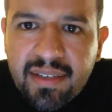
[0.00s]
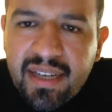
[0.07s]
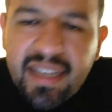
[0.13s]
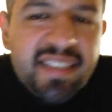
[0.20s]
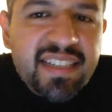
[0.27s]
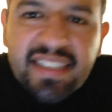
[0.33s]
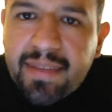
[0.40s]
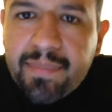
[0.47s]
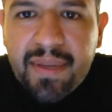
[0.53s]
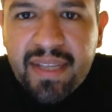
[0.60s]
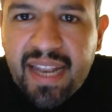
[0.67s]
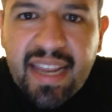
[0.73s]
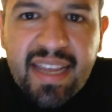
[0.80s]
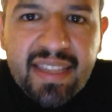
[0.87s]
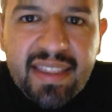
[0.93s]
It doesn't mean
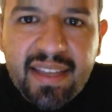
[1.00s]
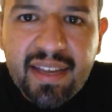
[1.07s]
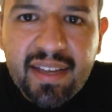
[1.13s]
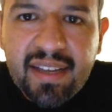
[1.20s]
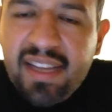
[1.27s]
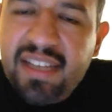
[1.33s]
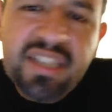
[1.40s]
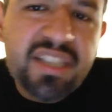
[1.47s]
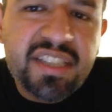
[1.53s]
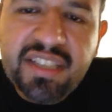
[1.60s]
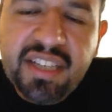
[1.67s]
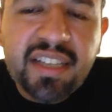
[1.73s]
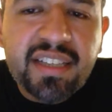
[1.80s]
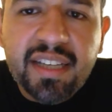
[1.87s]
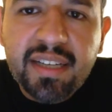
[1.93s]
anything. It just
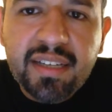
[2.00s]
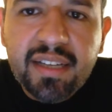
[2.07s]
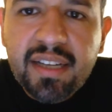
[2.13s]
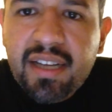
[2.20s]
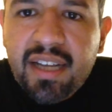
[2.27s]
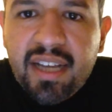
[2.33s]
doesn't.